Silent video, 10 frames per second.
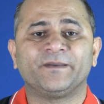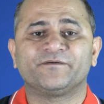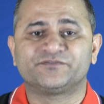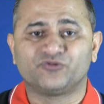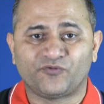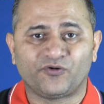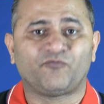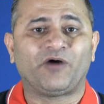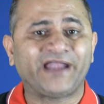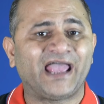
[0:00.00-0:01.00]
So
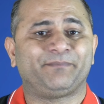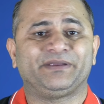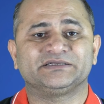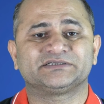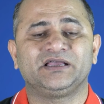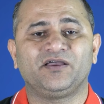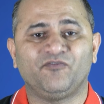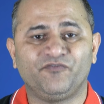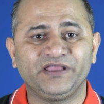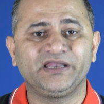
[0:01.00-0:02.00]
what happens
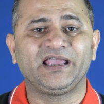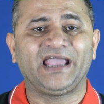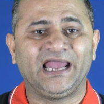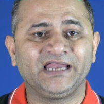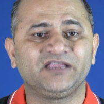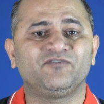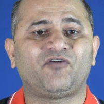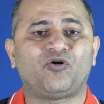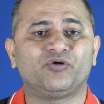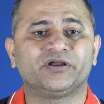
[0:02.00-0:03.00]
when algae
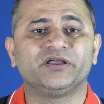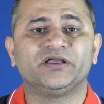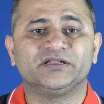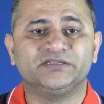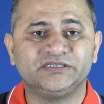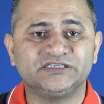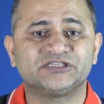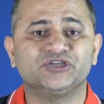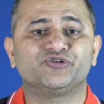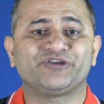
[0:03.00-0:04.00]
found these
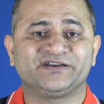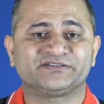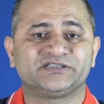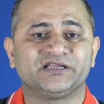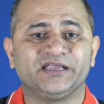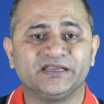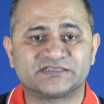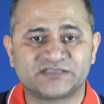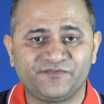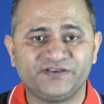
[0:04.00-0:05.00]
nutrients in
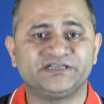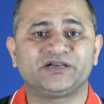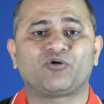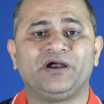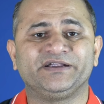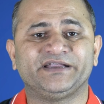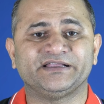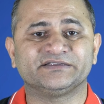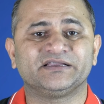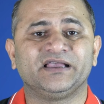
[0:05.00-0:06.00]
sufficient
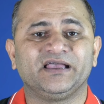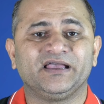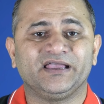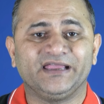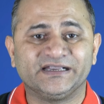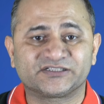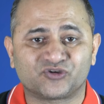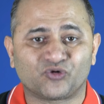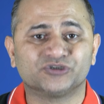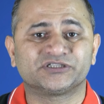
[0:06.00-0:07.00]
quantities? It
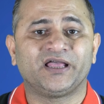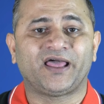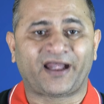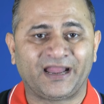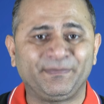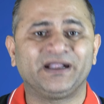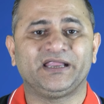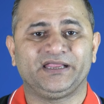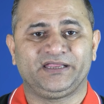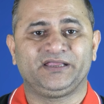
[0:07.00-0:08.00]
grows
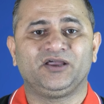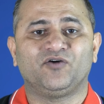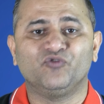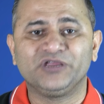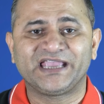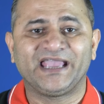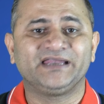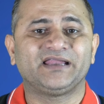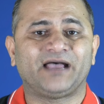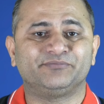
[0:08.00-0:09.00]
rapidly. We
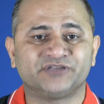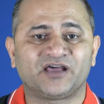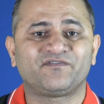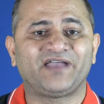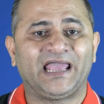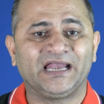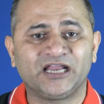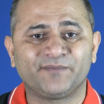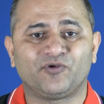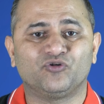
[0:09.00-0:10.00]
can observe
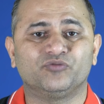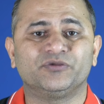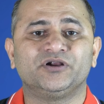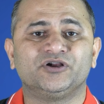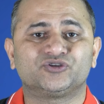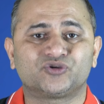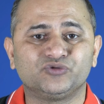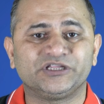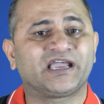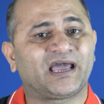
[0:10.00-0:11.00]
algal bloom through
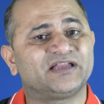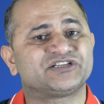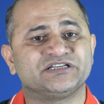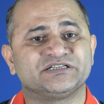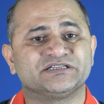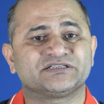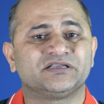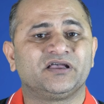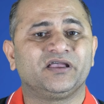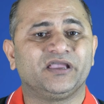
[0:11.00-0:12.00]
the color changes
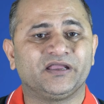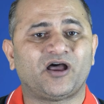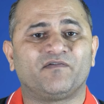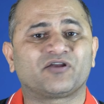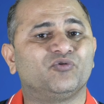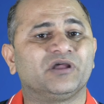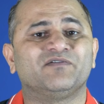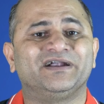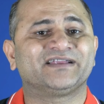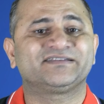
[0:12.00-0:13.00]
in our cooling
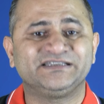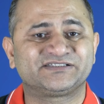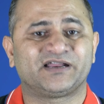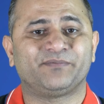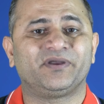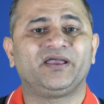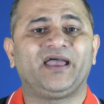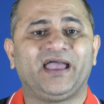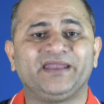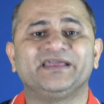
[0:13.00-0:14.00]
water system,
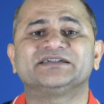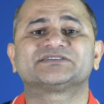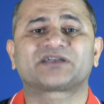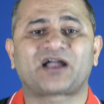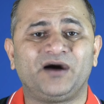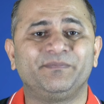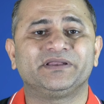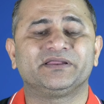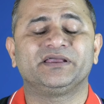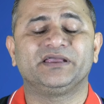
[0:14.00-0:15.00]
and it's
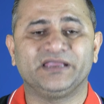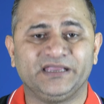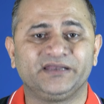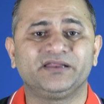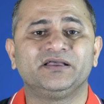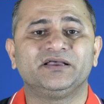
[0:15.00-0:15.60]
common in